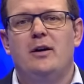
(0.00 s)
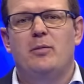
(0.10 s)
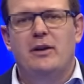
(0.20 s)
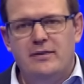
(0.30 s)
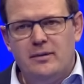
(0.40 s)

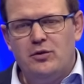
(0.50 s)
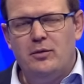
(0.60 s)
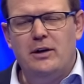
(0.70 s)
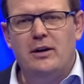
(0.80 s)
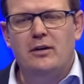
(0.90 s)
but it seems to
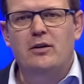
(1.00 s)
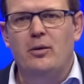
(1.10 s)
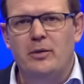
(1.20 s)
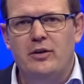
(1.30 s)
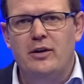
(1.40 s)
be a
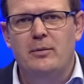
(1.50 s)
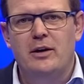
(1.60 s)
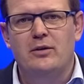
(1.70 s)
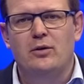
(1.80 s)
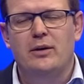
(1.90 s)
common theme
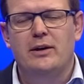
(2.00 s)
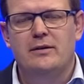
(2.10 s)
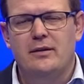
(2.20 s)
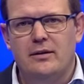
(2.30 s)
here, though, that